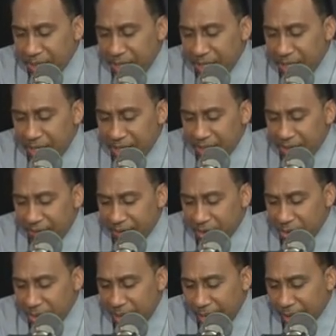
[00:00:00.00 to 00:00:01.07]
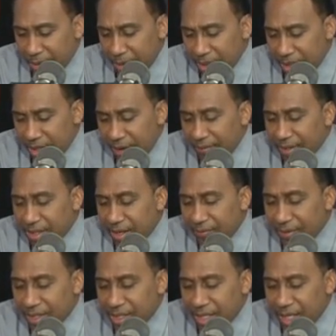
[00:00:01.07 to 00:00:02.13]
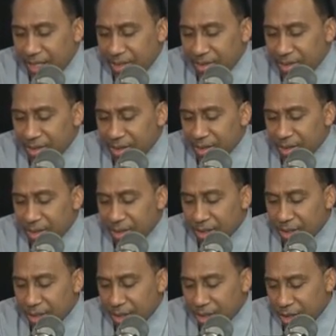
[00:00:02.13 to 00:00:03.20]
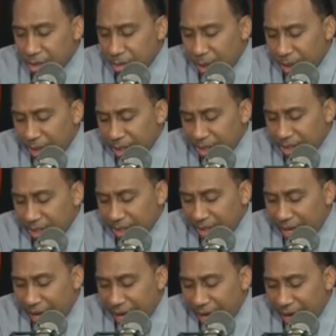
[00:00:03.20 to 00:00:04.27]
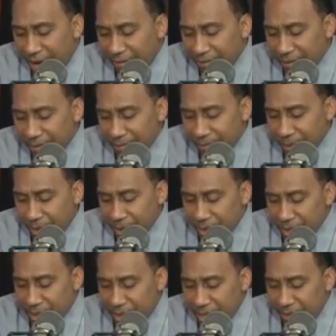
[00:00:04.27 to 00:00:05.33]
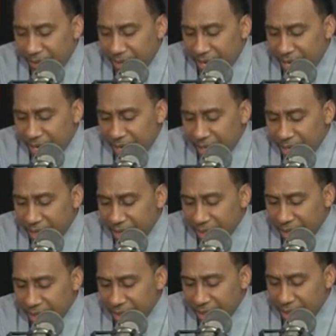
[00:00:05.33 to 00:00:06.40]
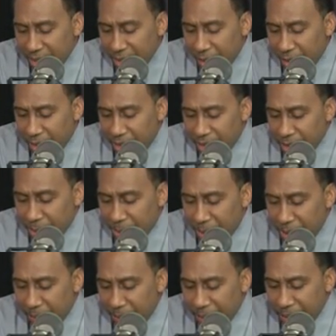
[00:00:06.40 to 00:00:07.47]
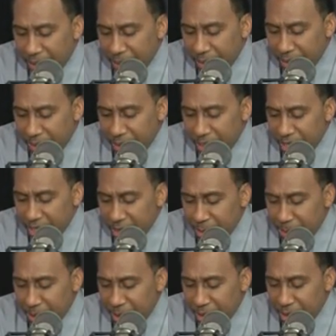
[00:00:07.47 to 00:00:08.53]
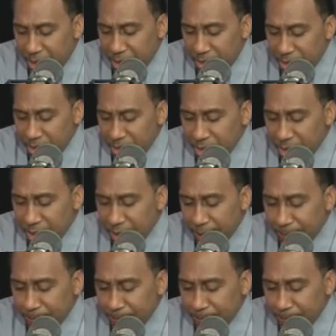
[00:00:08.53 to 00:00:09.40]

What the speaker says: It's 888-729-3776. You are listening live to Stephen A. on ESPN Radio, ESPN News.